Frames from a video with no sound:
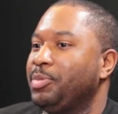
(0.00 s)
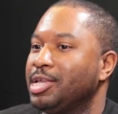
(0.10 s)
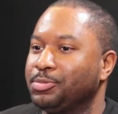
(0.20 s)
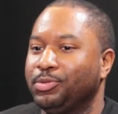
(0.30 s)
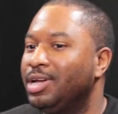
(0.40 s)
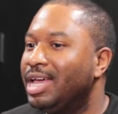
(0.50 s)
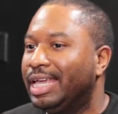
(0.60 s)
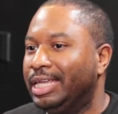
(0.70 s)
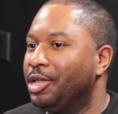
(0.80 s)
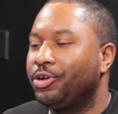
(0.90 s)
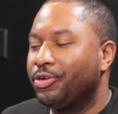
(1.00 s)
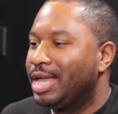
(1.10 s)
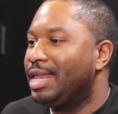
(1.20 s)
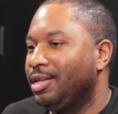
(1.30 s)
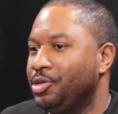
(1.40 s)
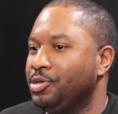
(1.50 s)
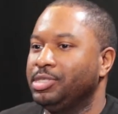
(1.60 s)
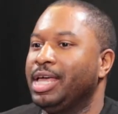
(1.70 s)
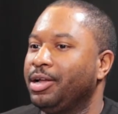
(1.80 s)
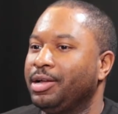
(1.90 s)
possible. Create a
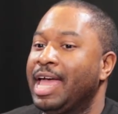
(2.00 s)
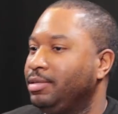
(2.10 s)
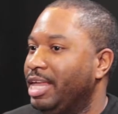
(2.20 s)
newsletter.